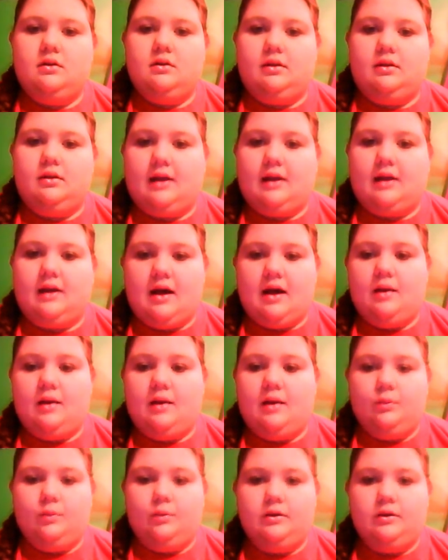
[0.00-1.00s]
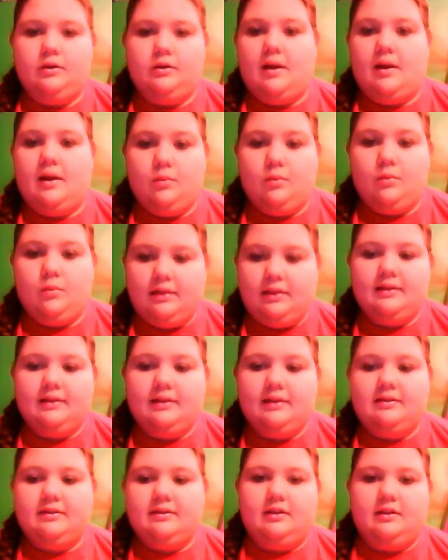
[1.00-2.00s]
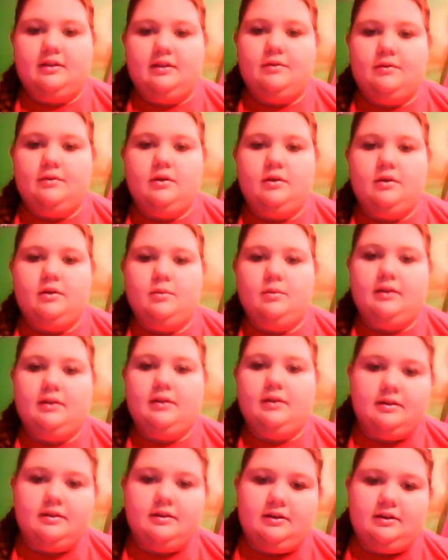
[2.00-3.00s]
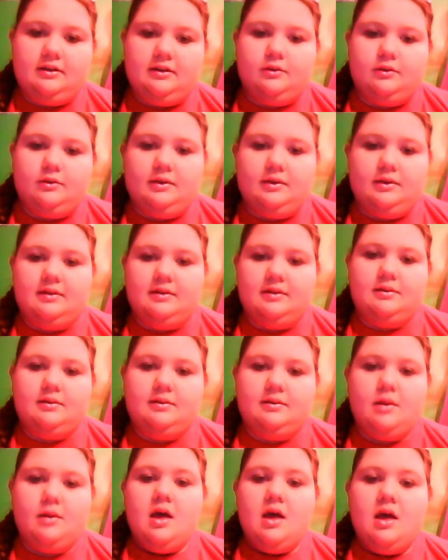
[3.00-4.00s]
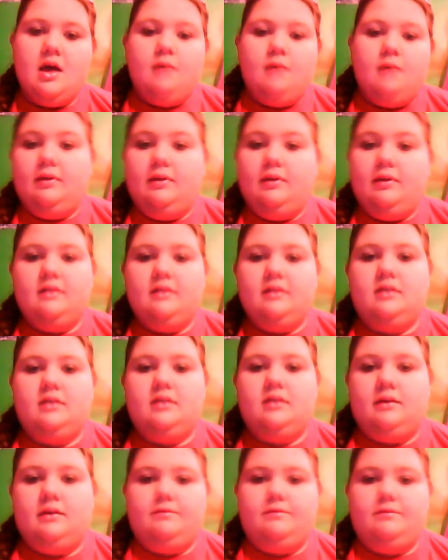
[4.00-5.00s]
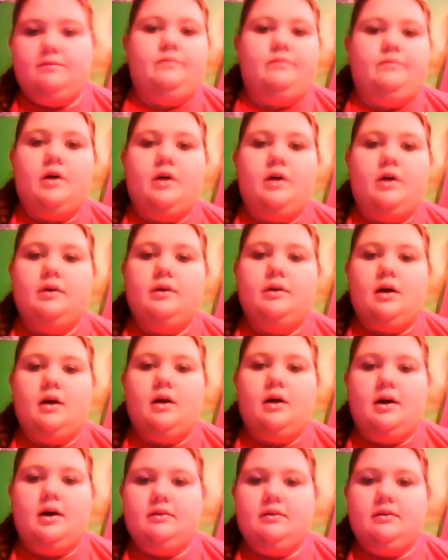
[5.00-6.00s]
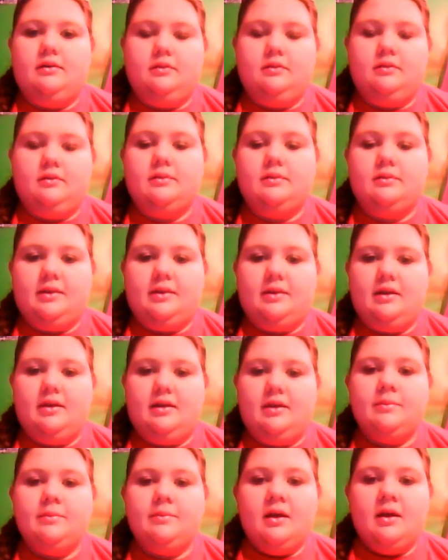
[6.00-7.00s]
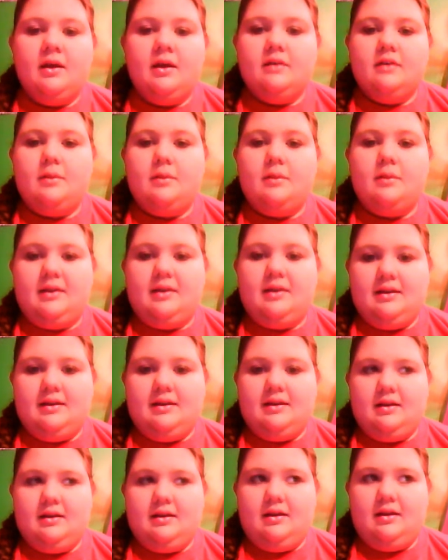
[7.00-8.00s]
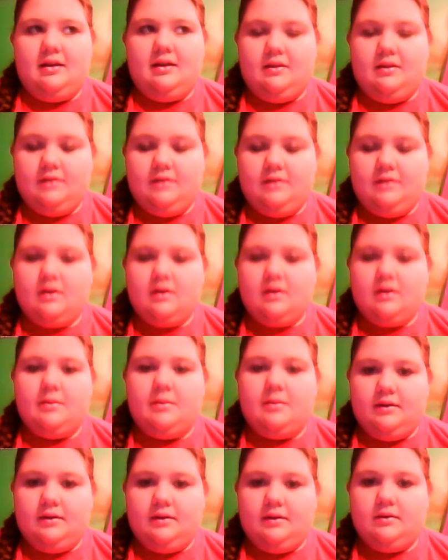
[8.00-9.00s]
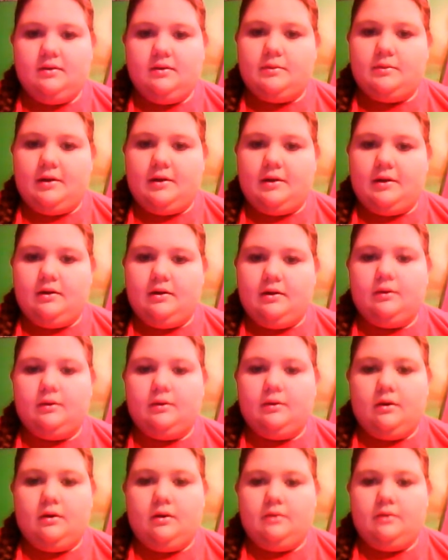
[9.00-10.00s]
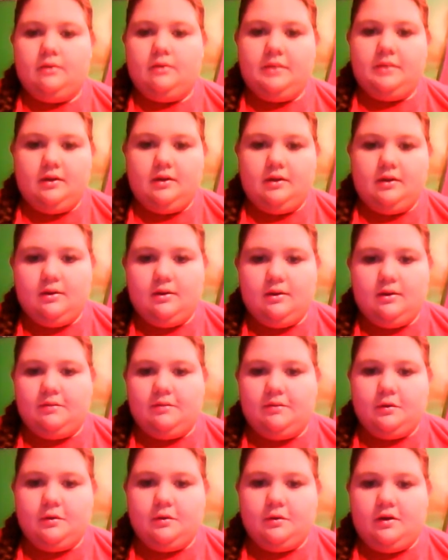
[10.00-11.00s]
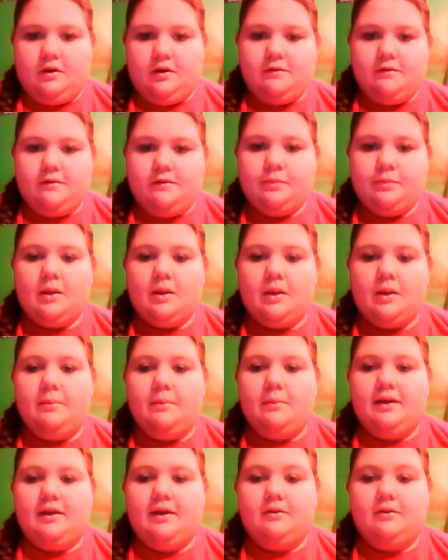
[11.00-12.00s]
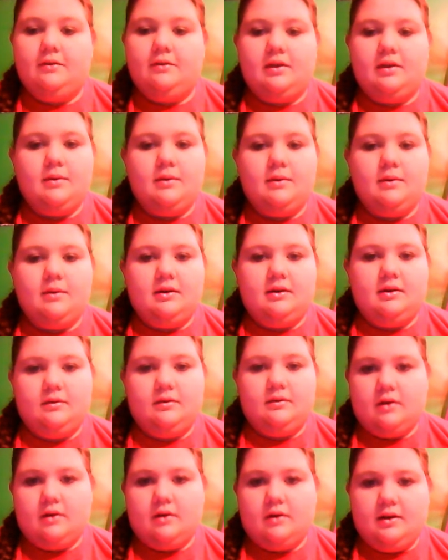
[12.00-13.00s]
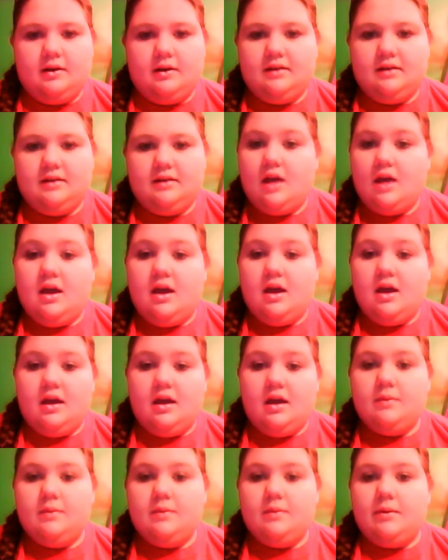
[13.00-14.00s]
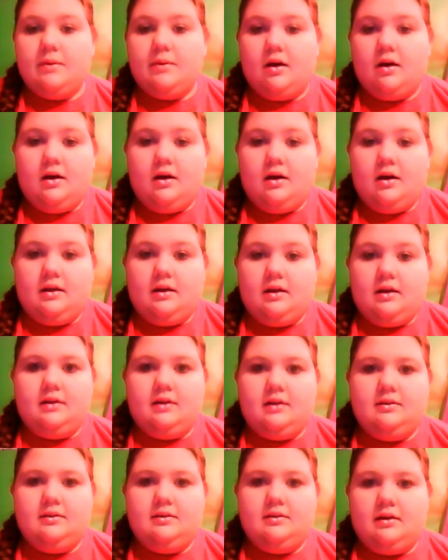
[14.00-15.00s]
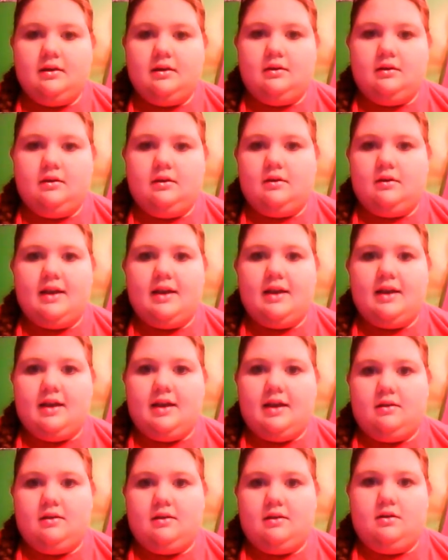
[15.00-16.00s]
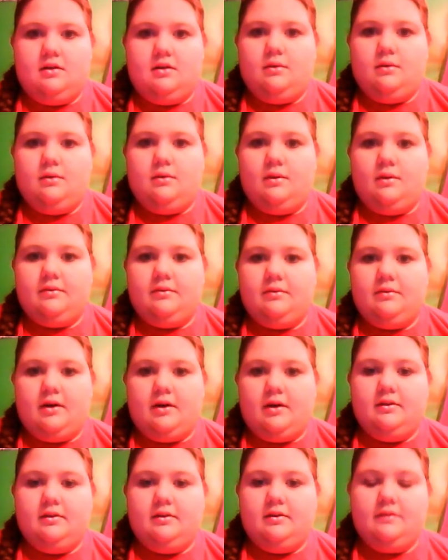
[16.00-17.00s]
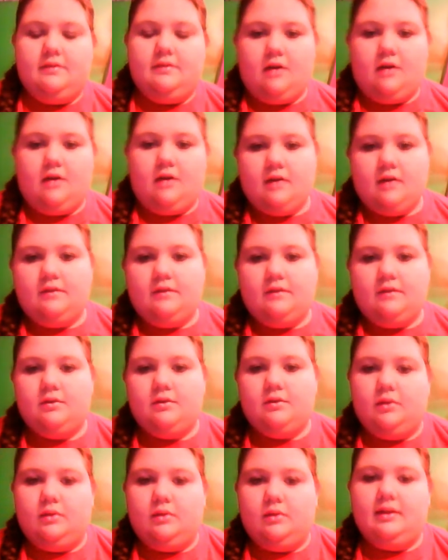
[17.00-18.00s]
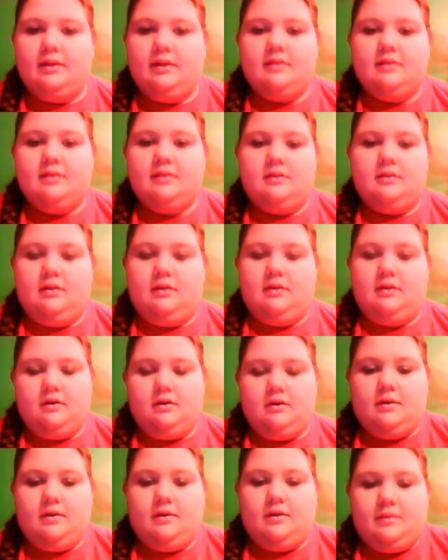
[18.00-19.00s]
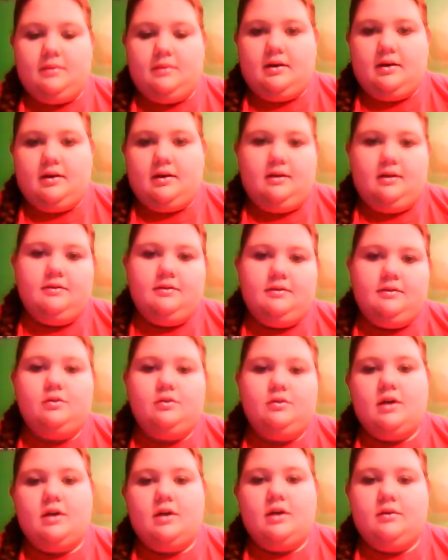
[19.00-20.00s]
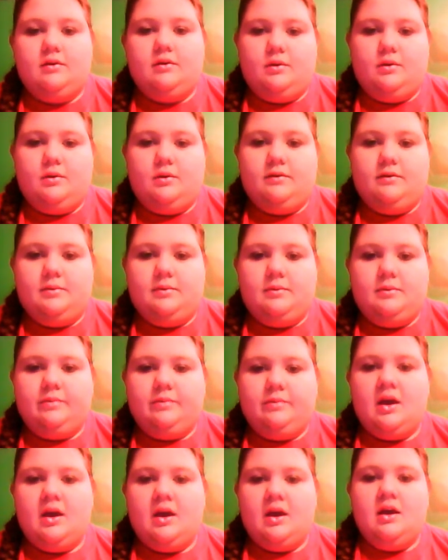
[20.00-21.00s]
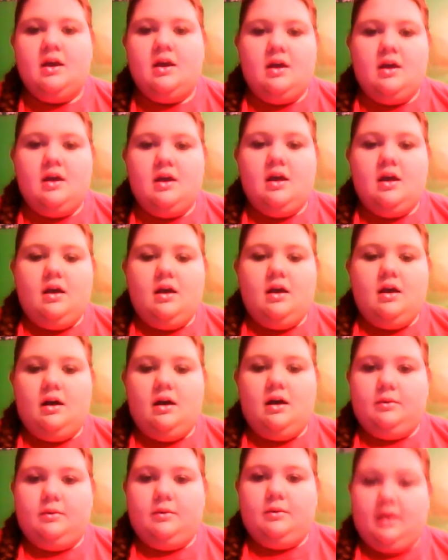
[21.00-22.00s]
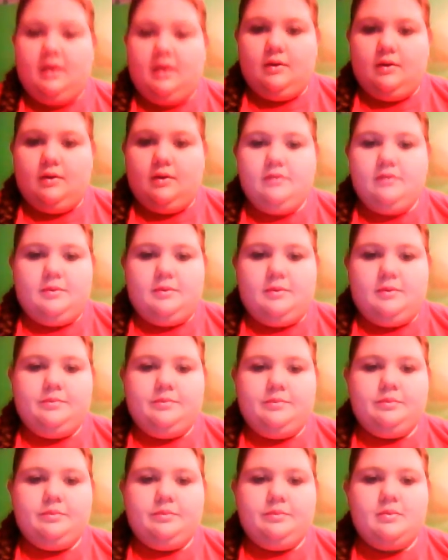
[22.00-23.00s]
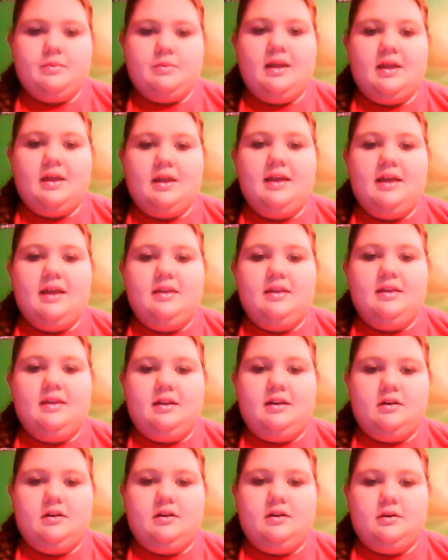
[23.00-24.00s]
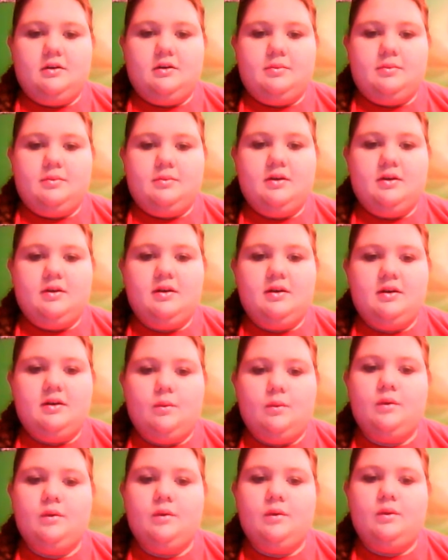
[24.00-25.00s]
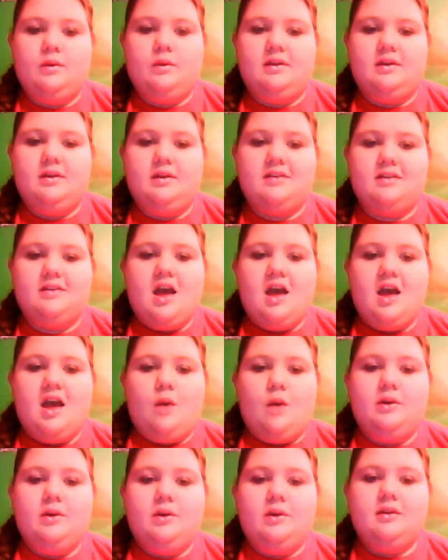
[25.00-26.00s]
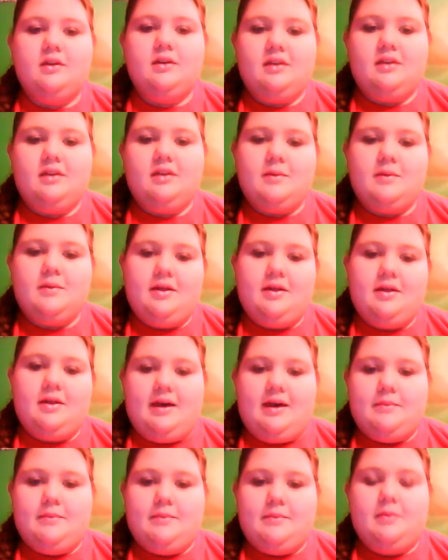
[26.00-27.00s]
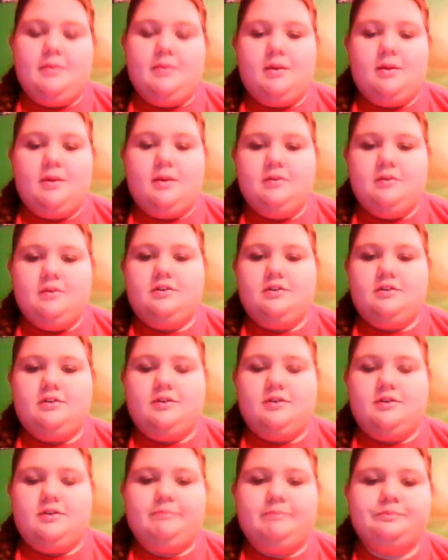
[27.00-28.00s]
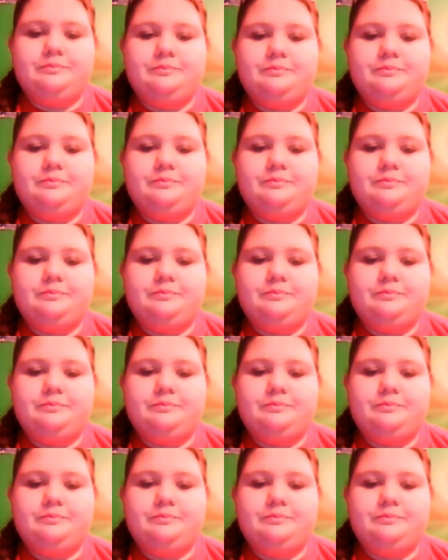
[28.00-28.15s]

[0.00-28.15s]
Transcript: Like I'm relentlessly in love with you. I'm relentlessly doing this. I'm relentlessly following God, something like that. So I mean, in the video, I believe it was about a girl who couldn't get away from her love. But if you think it in a different context, it could be about God, and he's saying, I can't get away from God's love. God's love is relentless. Even if you tried to run away from it, you can't get away from it. And then one was, "What do you think about that?" by Montgomery Gentry.